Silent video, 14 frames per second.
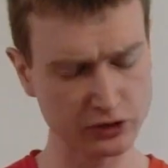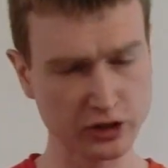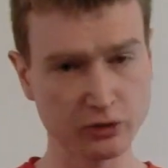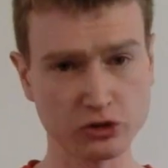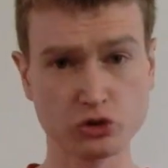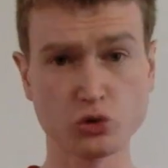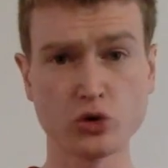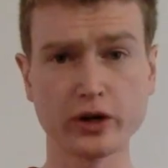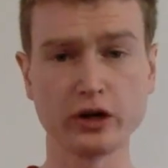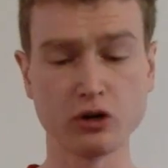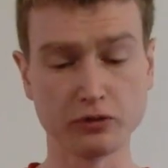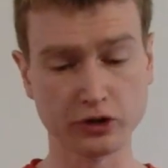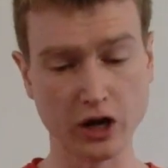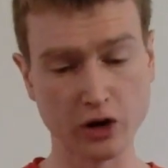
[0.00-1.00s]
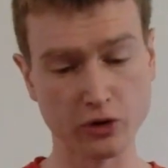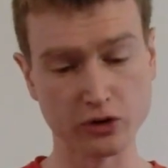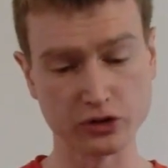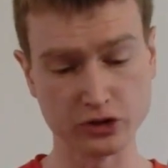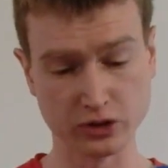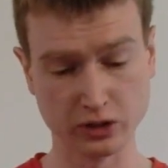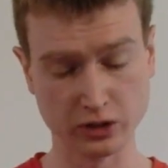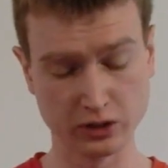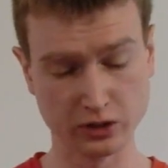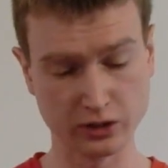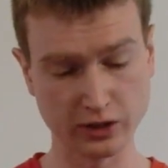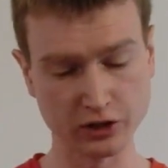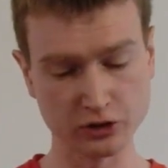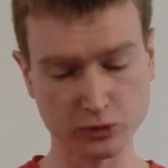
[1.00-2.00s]
so it's drawing a lot of current,
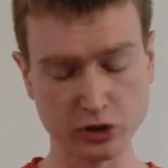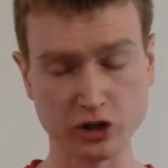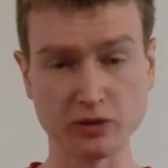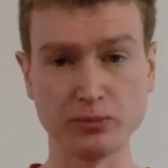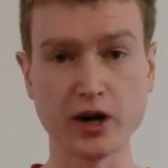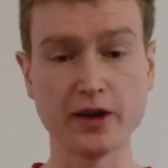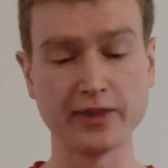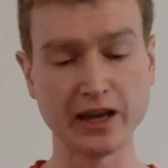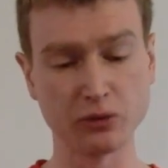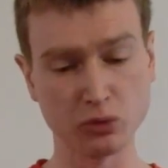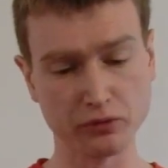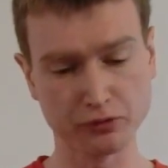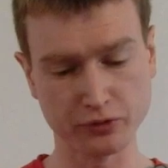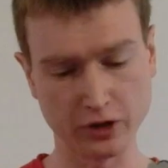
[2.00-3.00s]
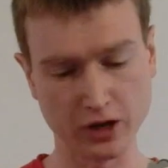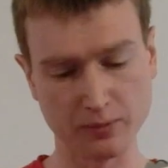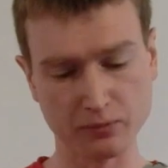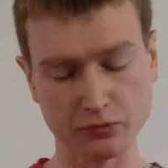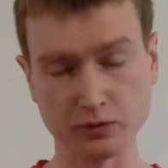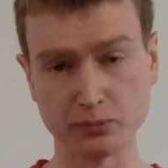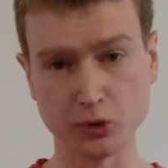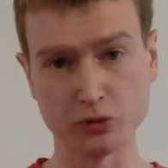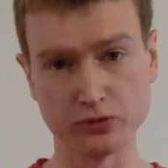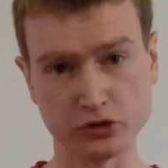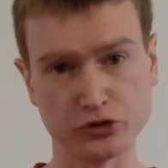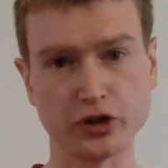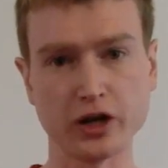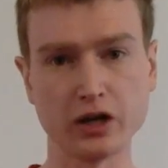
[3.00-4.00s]
and when you combine that with both
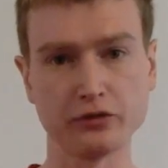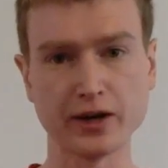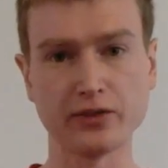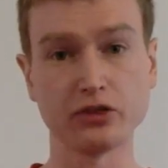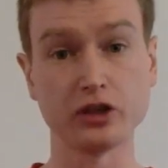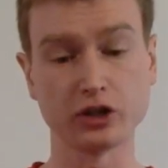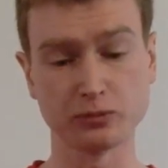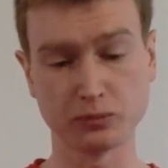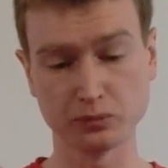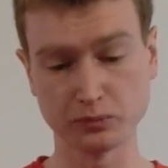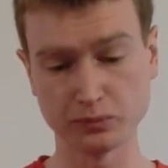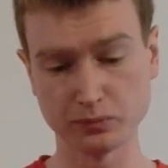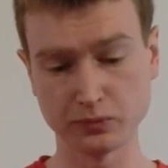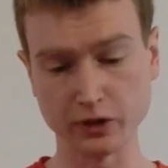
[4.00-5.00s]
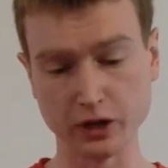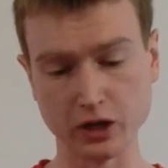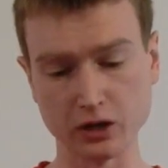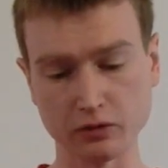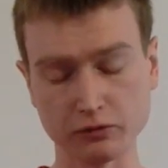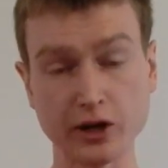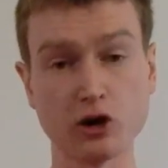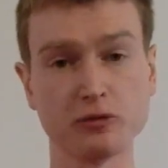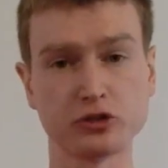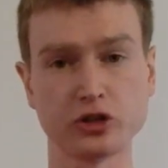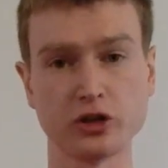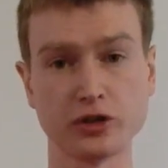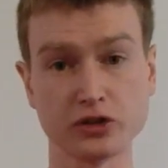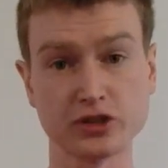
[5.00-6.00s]
the drive and the valves
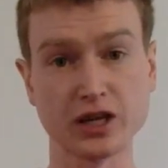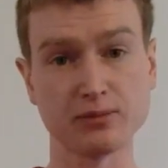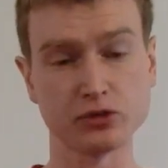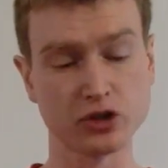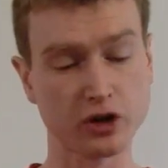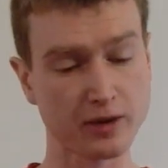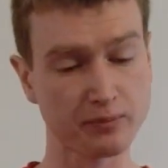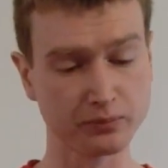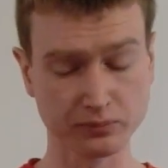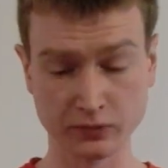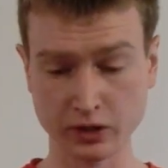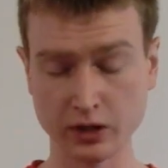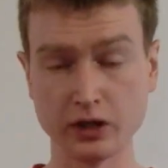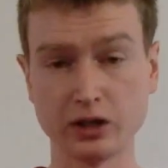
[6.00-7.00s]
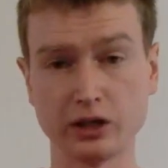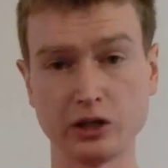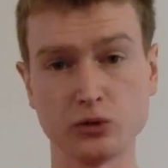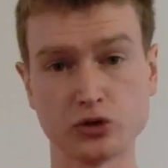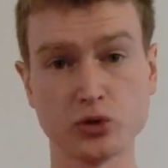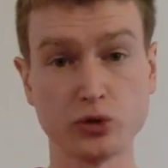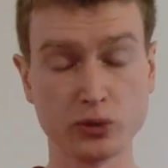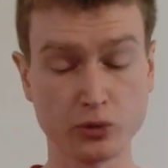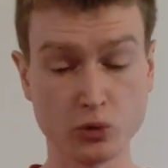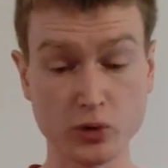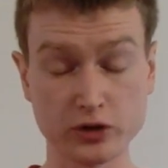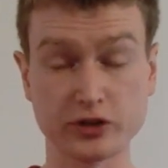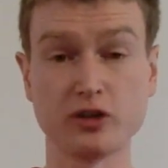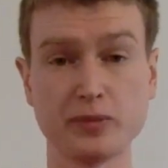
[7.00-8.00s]
going at the same time, it was
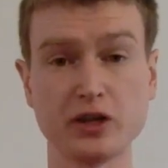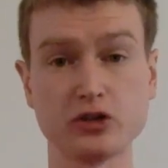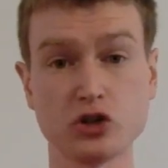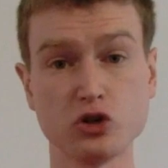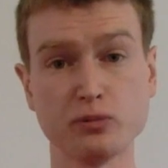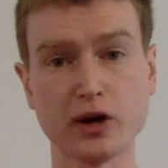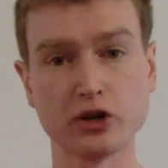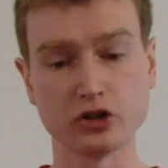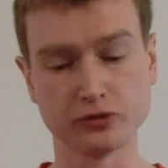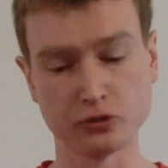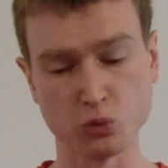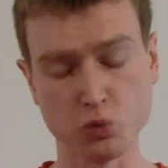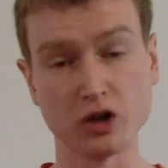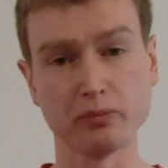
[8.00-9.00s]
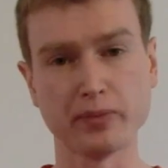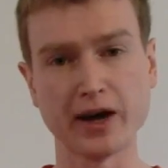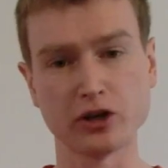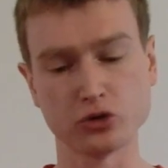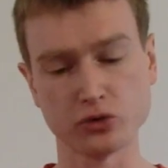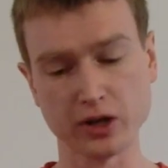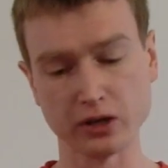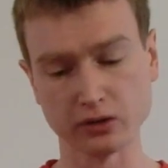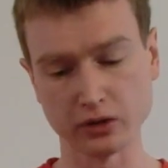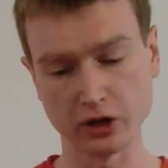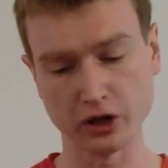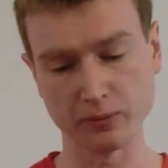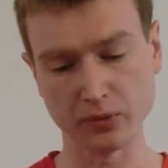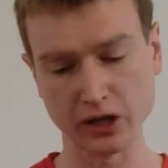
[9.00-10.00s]
always going to be too much for one battery,
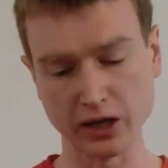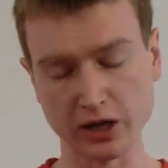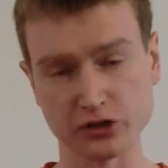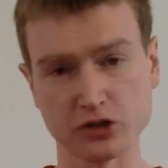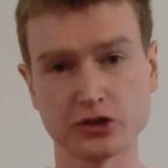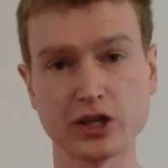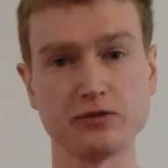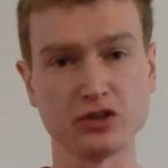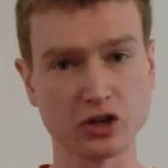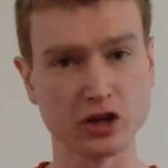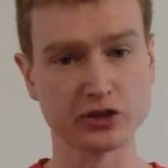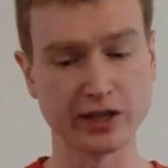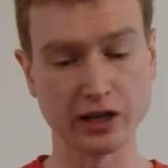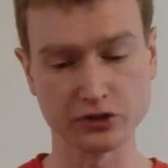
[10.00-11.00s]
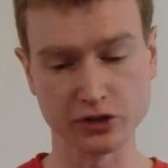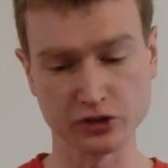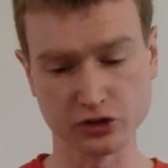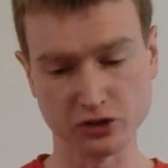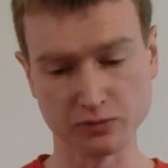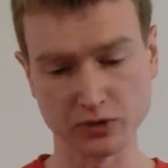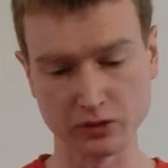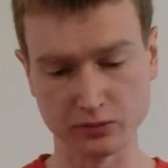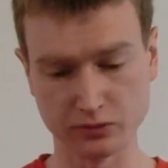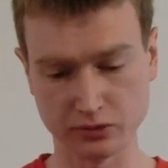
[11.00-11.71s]
and it has a safety cutout system that